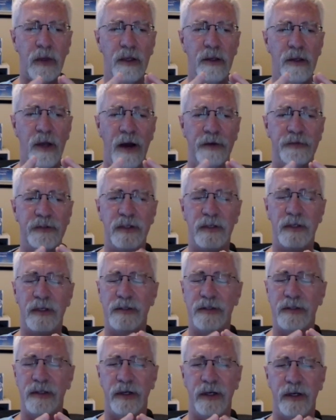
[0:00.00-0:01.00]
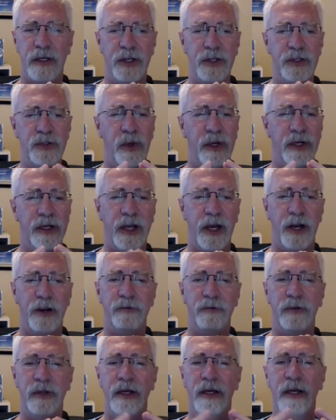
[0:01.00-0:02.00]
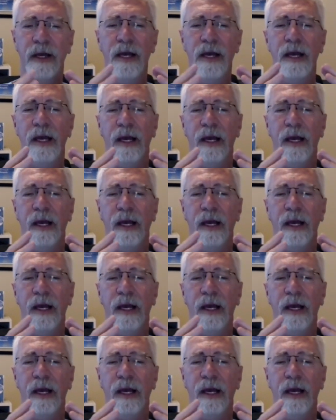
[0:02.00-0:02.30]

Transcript: You have to consider each one carefully